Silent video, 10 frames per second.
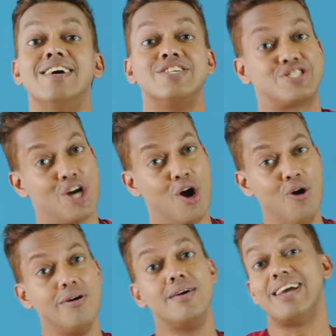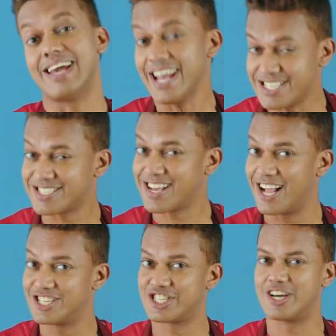So it's
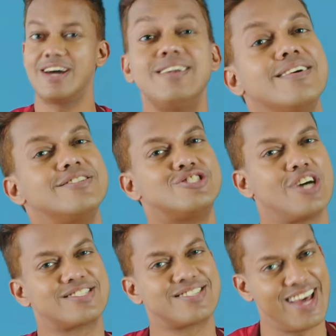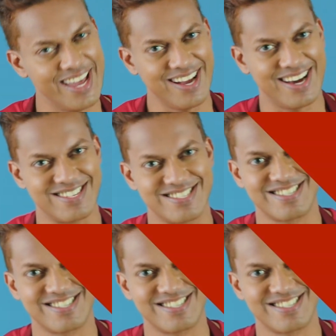cultured just like us.